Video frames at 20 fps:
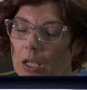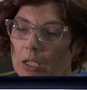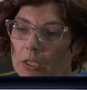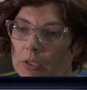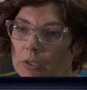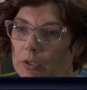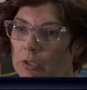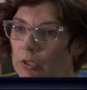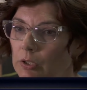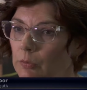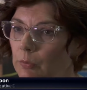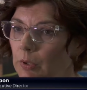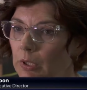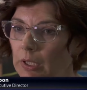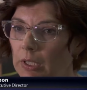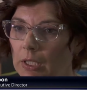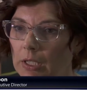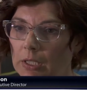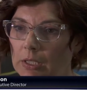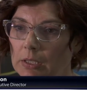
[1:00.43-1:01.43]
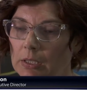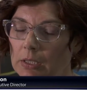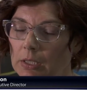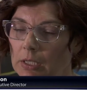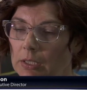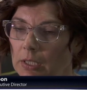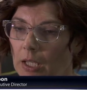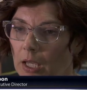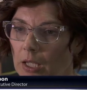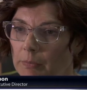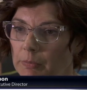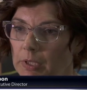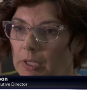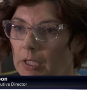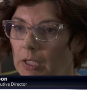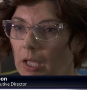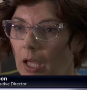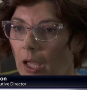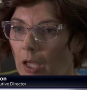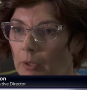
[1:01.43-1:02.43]
It's just really a time
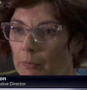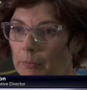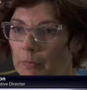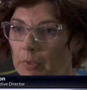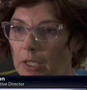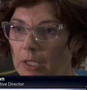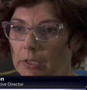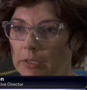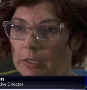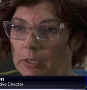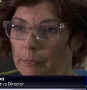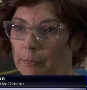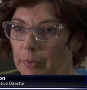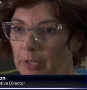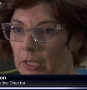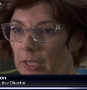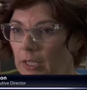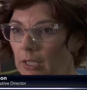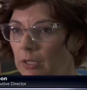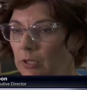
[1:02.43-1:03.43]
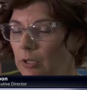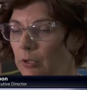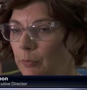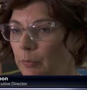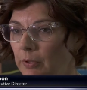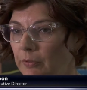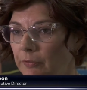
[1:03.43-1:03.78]
to come and to be and to